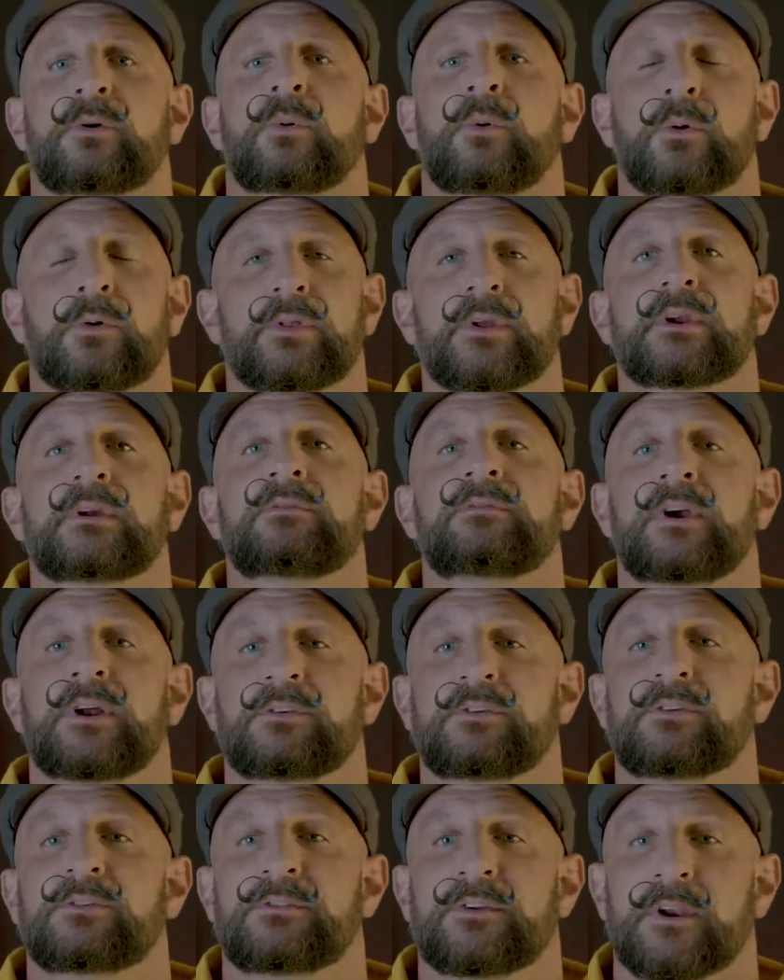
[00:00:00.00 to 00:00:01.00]
or the
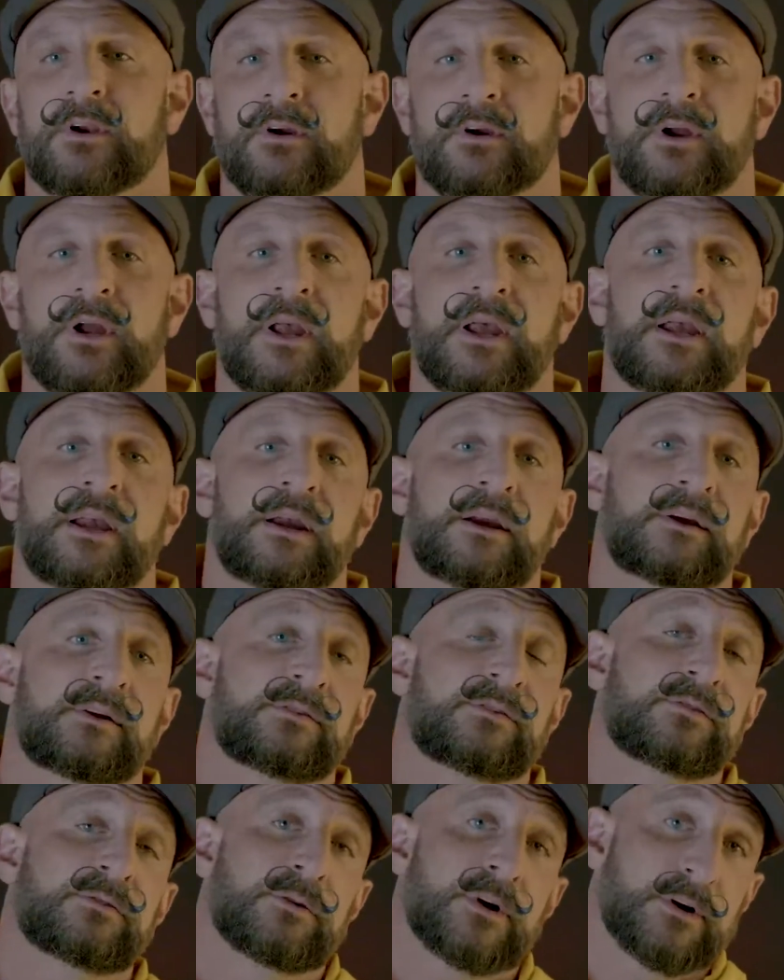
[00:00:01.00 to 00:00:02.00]
convention center
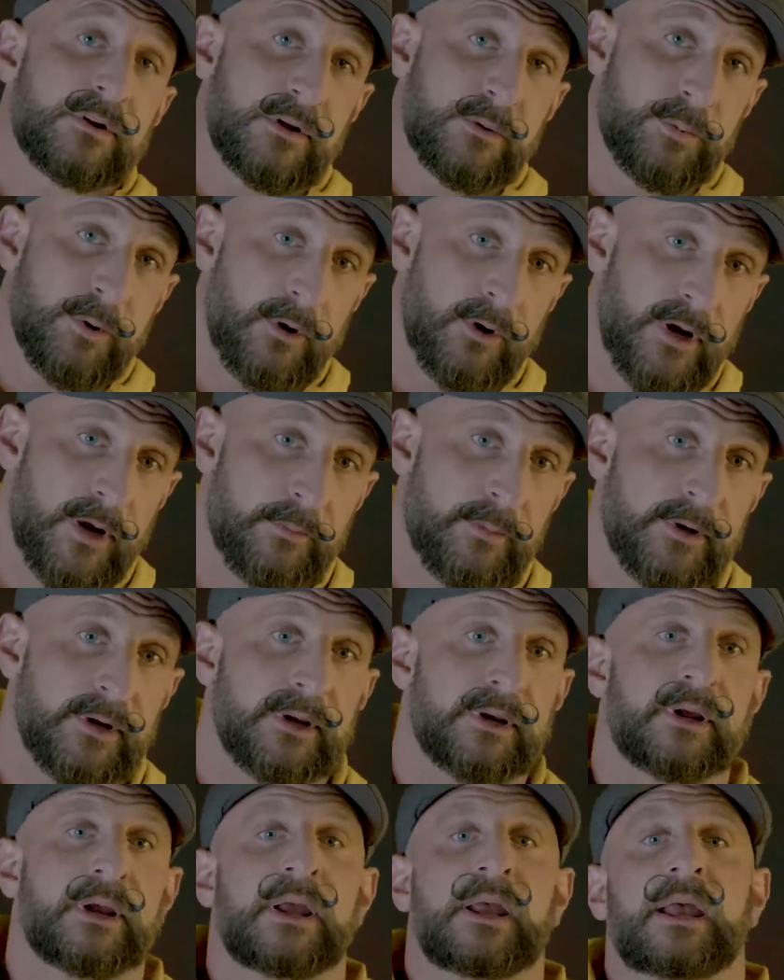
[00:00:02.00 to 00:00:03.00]
is strictly
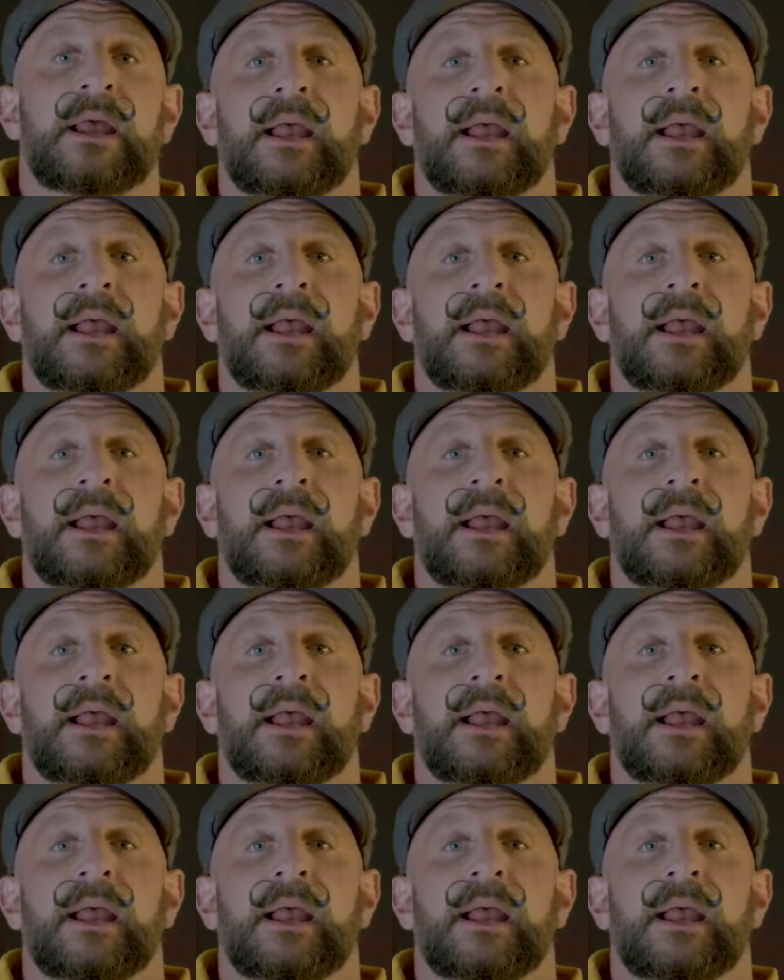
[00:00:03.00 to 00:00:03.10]
prohibited,